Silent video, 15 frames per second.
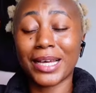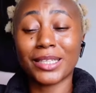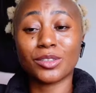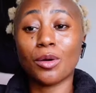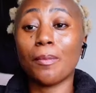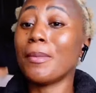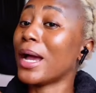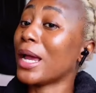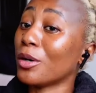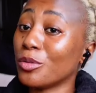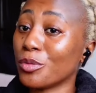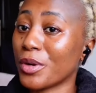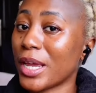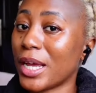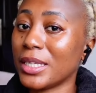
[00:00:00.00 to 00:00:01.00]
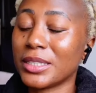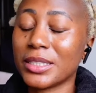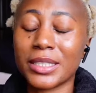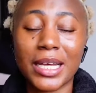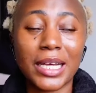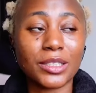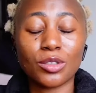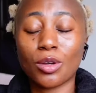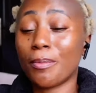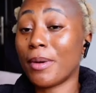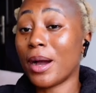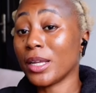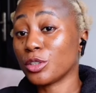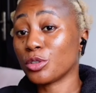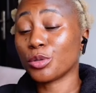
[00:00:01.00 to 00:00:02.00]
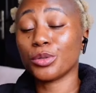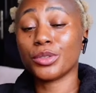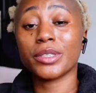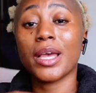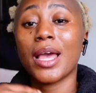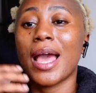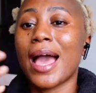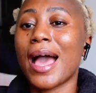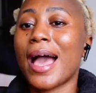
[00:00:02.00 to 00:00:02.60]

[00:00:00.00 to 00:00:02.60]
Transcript: That's not my own reality. That's not my truth.